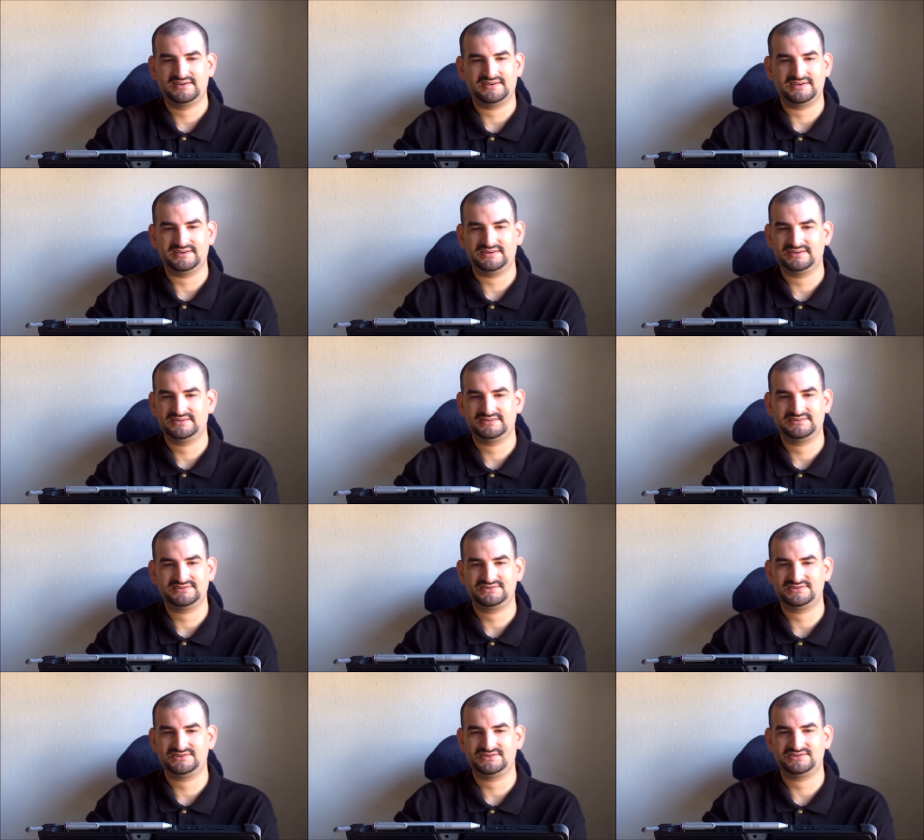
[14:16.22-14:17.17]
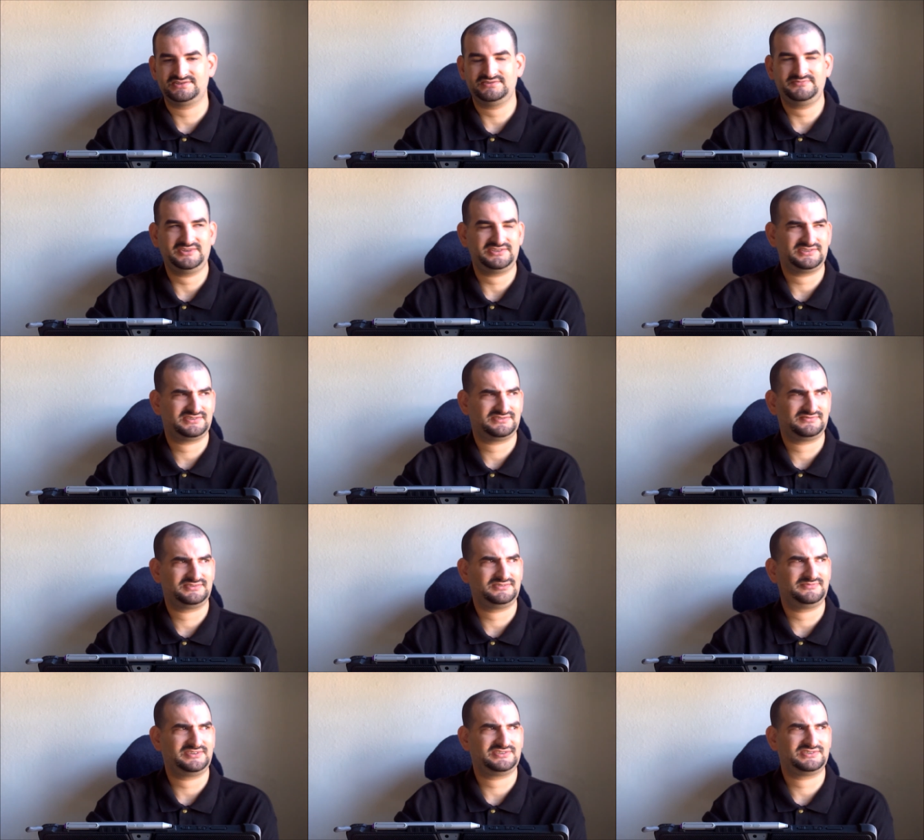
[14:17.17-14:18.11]
Uh, it's just too much,
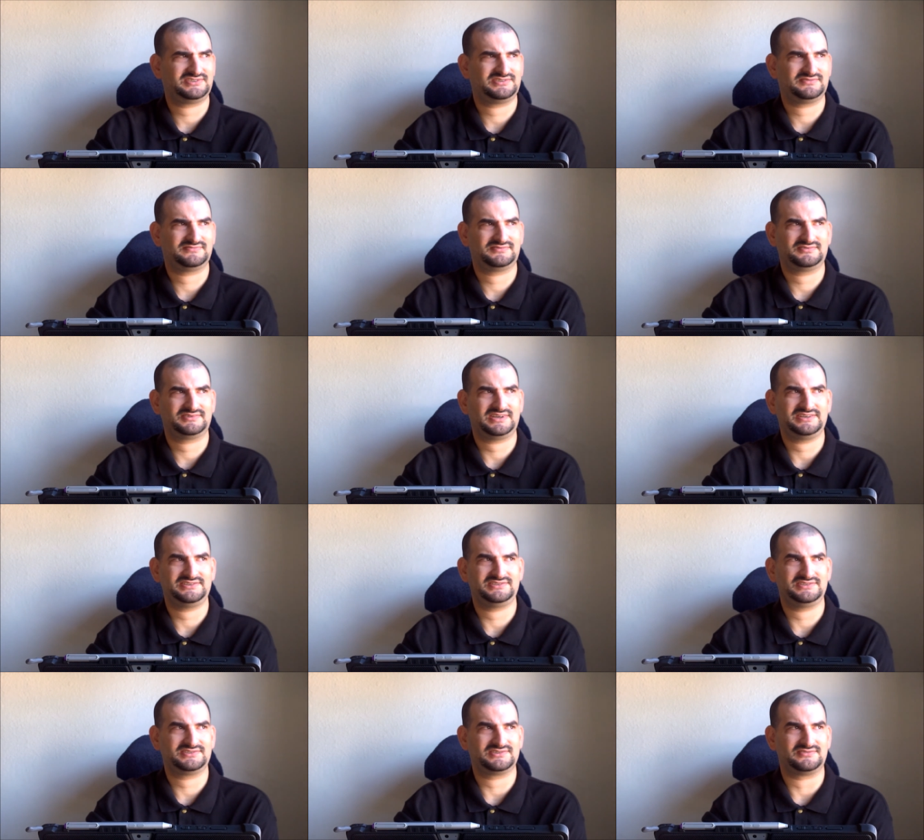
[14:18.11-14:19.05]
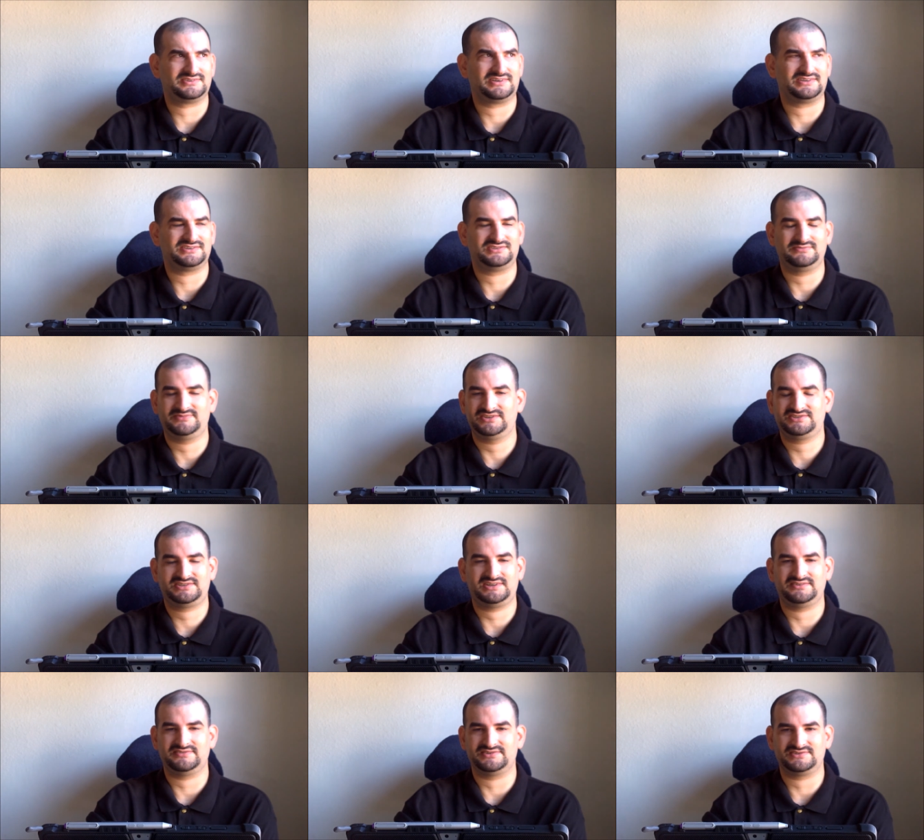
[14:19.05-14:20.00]
too much craziness going on, too much
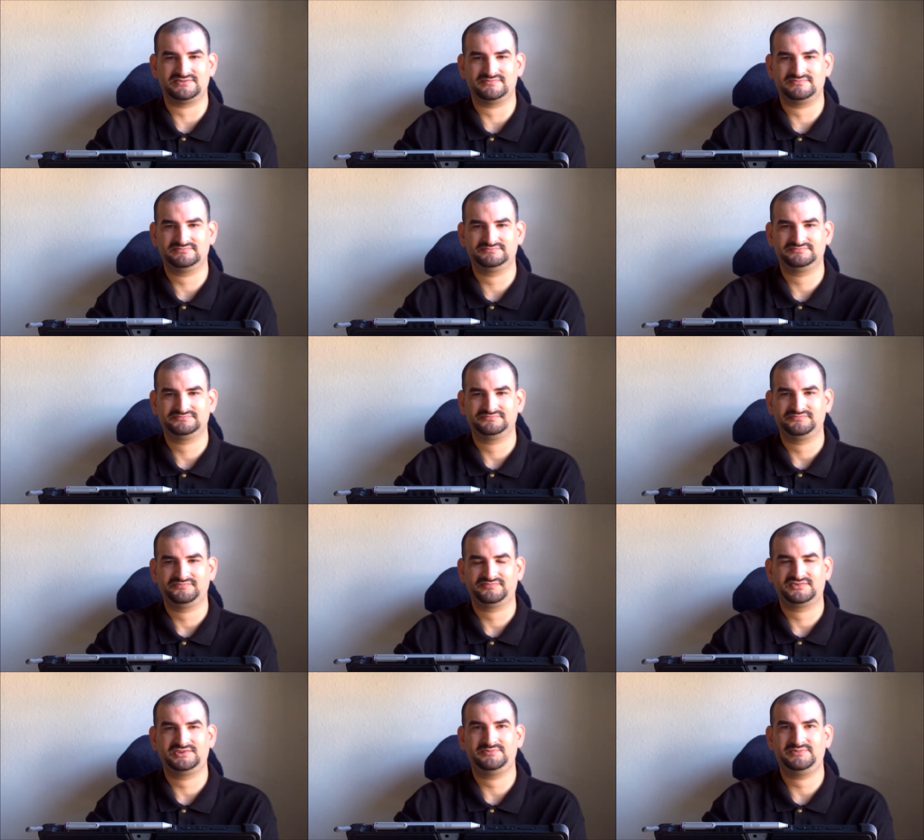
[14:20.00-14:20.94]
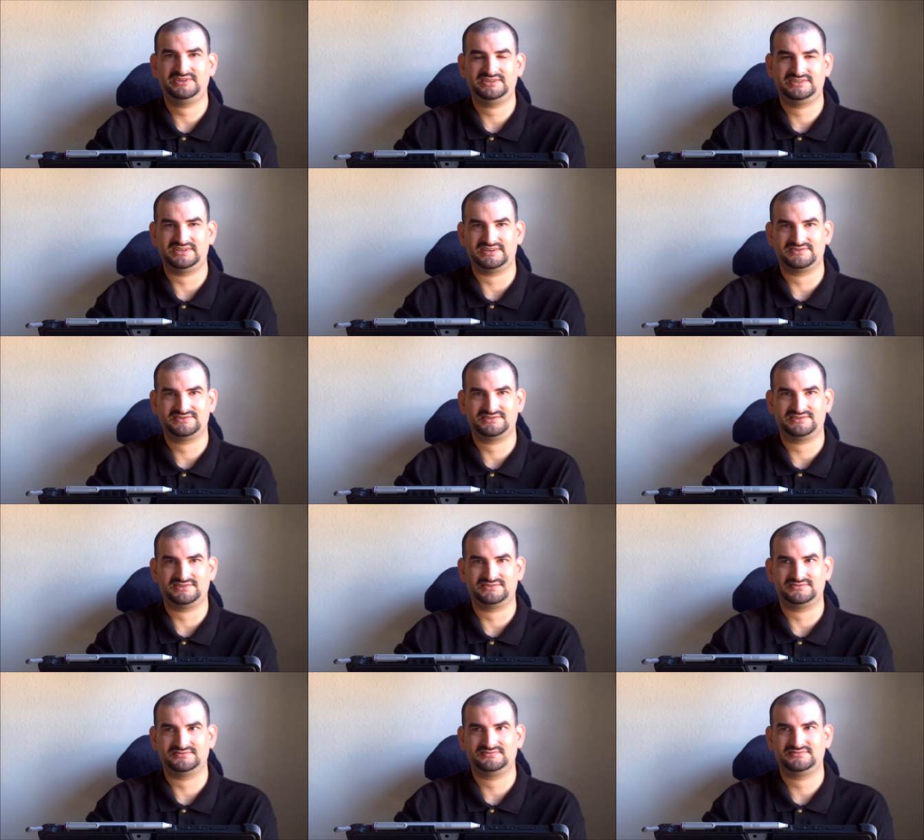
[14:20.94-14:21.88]
terrorism, too many deaths. You
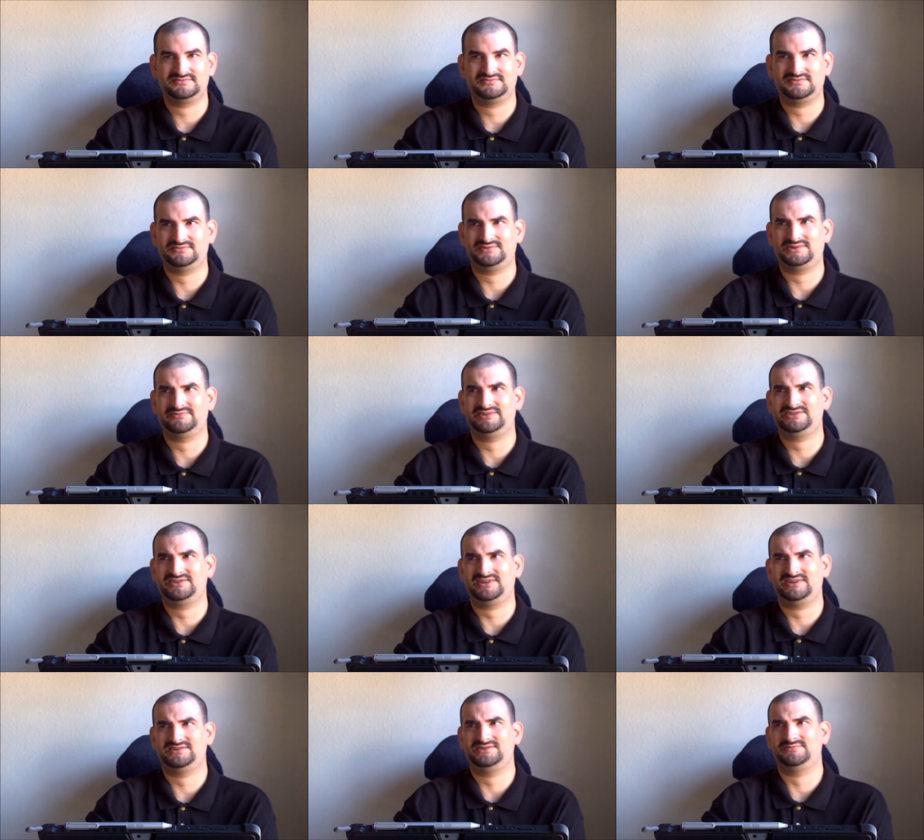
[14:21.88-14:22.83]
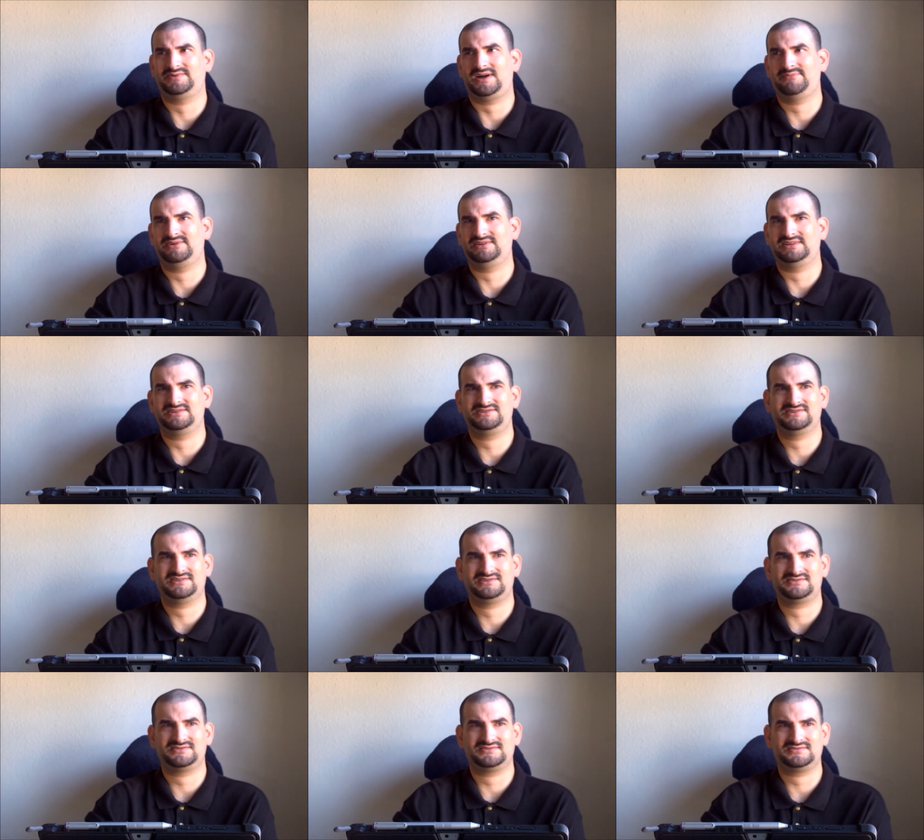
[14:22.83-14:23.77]
know, what are we trying to do? Population
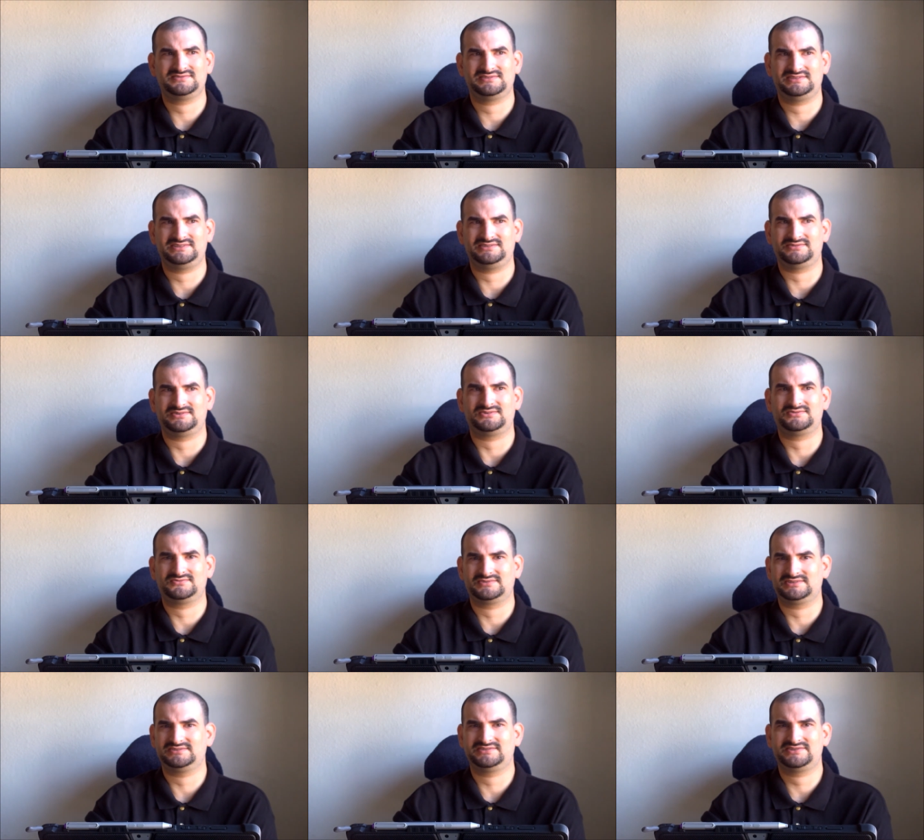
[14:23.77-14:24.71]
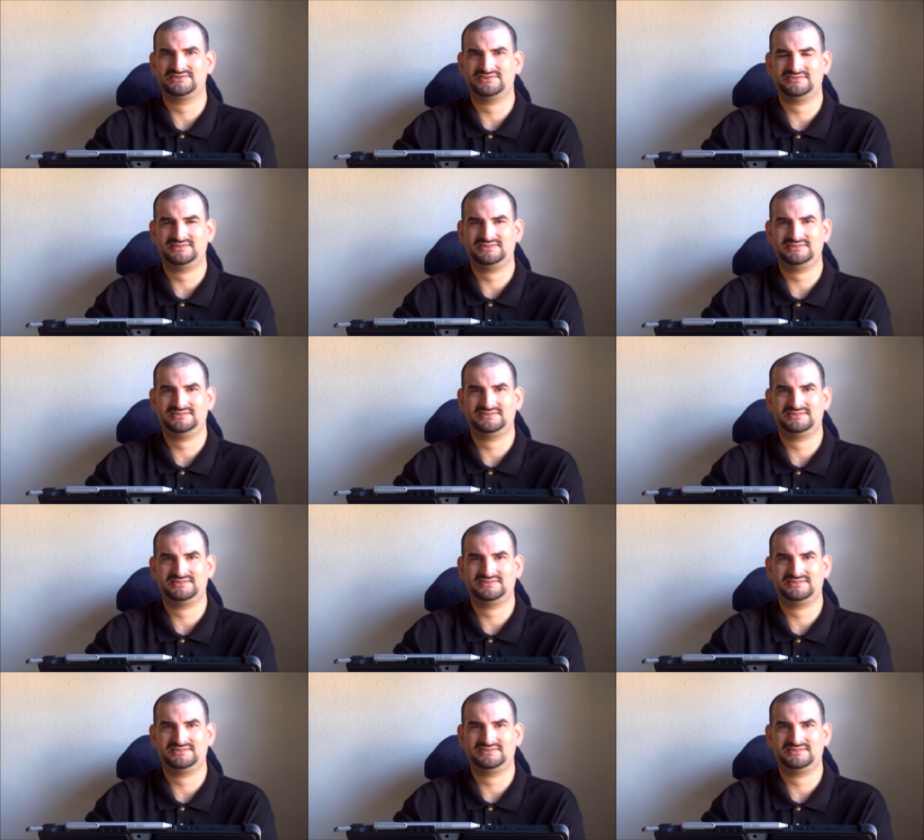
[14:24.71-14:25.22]
control and the whole world or something?